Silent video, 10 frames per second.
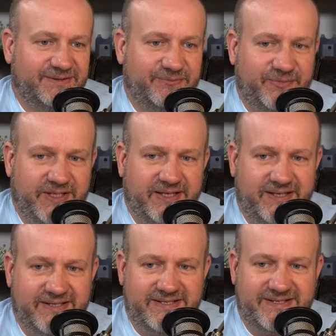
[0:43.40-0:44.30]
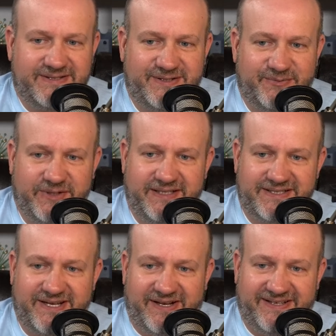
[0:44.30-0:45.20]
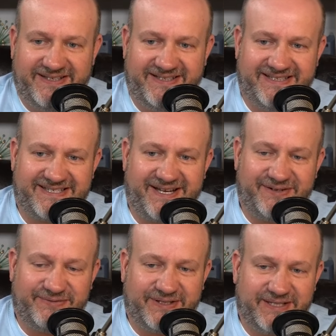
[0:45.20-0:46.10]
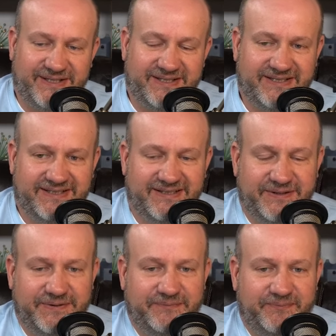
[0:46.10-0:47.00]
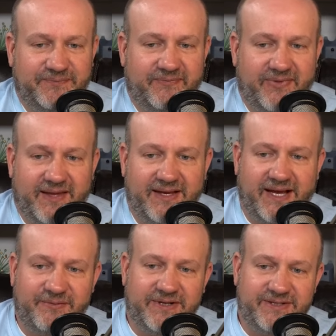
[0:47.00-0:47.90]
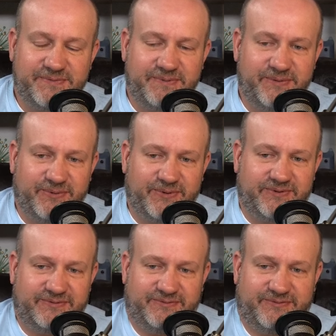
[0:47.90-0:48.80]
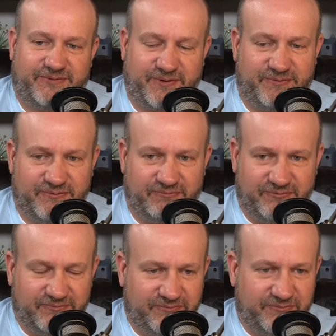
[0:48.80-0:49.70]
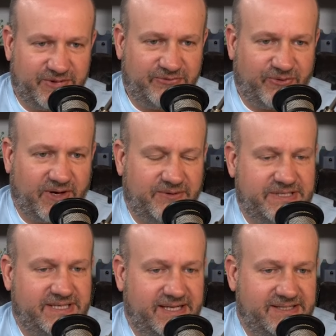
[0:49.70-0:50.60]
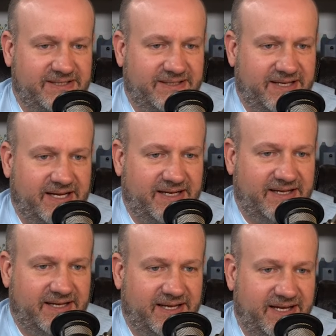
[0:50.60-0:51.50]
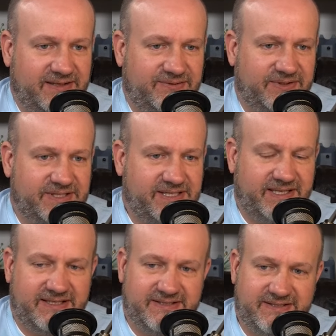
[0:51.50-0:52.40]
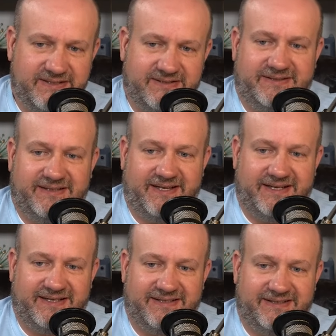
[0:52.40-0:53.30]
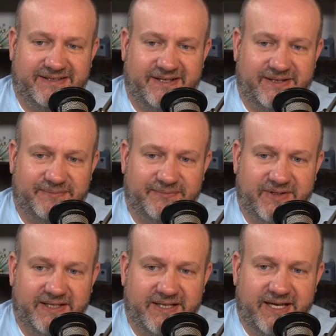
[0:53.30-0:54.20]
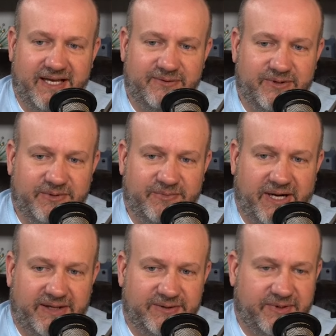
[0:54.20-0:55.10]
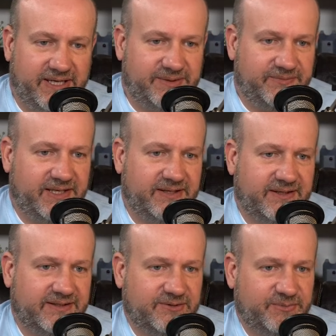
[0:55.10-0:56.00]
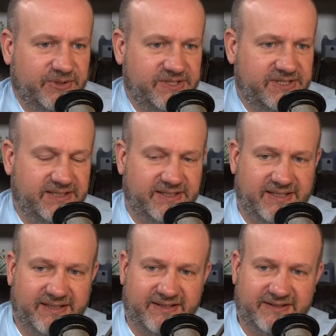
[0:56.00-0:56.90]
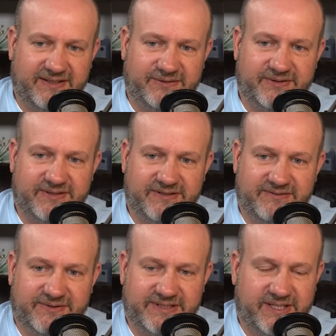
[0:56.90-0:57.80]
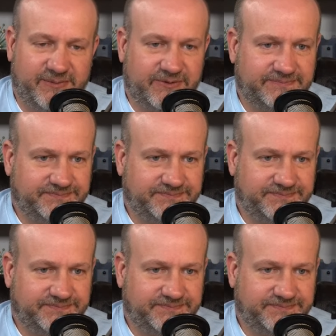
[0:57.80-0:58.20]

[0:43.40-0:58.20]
Because to me, it's kind of funny. I'm one of those people from before I was an agent that I hated real estate agents. And I didn't want to be bothered by them. I thought they were pushy and I thought they were terrible.